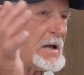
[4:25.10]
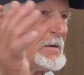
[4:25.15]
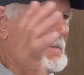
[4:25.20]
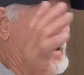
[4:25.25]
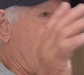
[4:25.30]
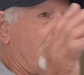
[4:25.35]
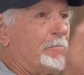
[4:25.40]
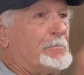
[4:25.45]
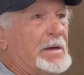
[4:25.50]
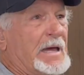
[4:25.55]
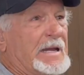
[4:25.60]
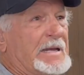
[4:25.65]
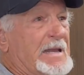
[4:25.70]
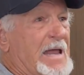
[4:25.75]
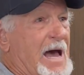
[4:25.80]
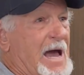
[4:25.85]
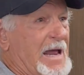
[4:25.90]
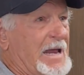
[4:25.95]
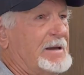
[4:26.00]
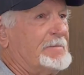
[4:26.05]
about
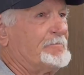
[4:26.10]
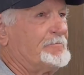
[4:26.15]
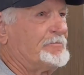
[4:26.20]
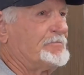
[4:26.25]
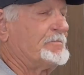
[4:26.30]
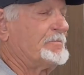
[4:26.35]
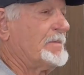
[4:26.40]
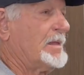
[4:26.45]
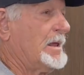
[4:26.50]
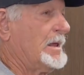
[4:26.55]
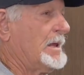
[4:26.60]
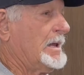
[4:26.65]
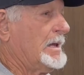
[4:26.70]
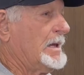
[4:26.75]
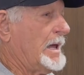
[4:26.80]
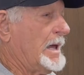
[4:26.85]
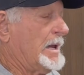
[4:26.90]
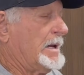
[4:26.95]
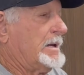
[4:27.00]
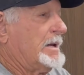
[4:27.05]
midnight.
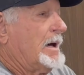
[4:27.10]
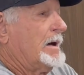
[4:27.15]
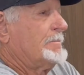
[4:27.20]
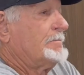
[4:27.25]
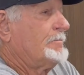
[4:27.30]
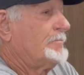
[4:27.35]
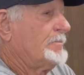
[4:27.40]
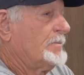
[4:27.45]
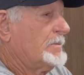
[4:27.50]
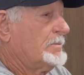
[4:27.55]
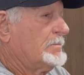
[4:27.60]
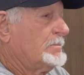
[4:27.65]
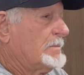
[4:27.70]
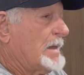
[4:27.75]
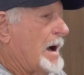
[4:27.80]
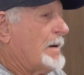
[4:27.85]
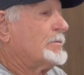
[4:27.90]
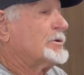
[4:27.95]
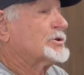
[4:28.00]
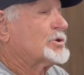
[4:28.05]
And
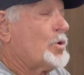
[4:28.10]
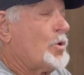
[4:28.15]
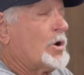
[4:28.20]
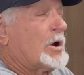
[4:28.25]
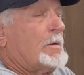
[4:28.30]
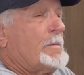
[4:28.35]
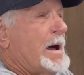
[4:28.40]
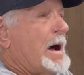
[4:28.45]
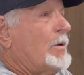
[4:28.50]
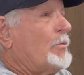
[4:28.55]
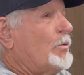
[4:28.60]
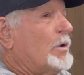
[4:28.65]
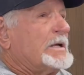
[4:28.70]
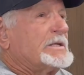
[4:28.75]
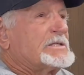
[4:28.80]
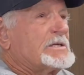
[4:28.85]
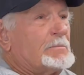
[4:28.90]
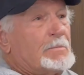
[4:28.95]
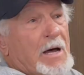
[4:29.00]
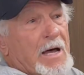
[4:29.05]
I was going about
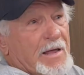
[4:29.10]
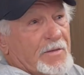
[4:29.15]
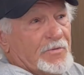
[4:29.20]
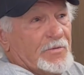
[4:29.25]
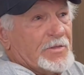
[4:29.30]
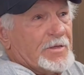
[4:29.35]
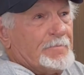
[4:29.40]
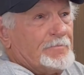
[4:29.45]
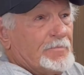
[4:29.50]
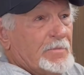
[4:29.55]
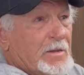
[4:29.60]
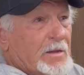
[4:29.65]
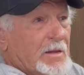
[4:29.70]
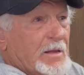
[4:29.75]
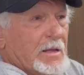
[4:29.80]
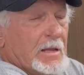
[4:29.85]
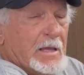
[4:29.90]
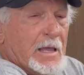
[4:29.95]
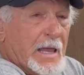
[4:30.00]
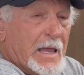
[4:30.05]
once a month.
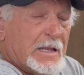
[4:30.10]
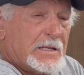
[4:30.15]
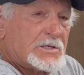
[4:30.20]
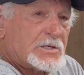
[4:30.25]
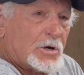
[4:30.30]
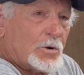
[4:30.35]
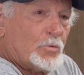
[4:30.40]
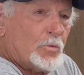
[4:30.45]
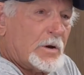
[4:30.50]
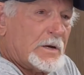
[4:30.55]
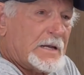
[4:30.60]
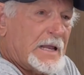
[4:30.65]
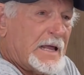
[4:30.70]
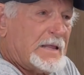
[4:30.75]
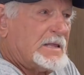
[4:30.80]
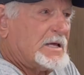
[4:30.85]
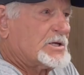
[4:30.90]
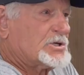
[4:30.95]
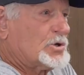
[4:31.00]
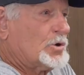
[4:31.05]
And so one day
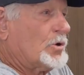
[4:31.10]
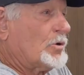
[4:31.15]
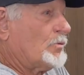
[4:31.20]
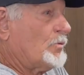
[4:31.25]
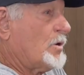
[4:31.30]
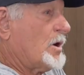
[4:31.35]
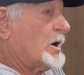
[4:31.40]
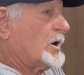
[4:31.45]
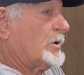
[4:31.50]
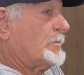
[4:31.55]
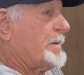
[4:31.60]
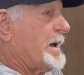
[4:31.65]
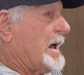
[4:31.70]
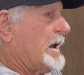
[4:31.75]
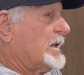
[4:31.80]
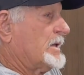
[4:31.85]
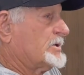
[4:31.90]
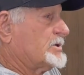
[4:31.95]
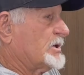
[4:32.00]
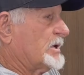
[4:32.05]
the Stewart Warner
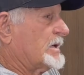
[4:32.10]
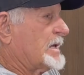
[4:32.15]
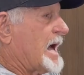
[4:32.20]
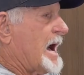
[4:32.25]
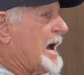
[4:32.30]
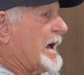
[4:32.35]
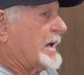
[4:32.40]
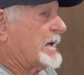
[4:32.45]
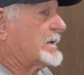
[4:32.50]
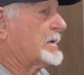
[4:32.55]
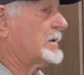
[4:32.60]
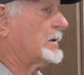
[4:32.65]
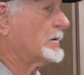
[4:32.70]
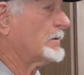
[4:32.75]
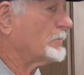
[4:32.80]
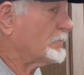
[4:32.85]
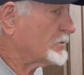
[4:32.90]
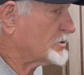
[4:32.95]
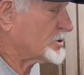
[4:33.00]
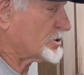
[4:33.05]
balancing guy,
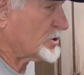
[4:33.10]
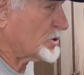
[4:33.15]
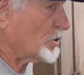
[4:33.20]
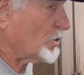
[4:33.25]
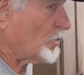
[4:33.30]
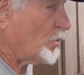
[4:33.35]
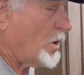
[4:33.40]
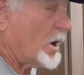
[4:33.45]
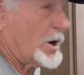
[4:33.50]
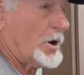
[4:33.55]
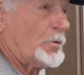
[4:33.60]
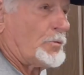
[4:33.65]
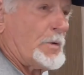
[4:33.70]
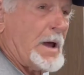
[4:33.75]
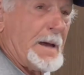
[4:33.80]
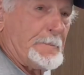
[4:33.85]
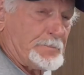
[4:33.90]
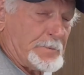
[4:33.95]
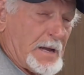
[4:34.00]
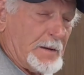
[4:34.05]
Stewart Warner
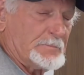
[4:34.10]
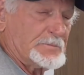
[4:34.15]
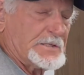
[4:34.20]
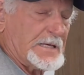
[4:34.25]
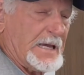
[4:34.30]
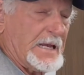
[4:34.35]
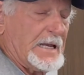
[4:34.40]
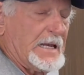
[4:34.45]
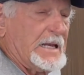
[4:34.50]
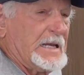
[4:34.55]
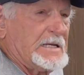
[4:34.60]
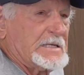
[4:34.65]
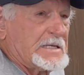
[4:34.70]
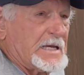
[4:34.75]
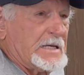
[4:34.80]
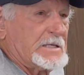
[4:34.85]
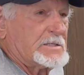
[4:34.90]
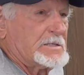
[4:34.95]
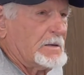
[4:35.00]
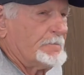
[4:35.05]
rep comes in and he says,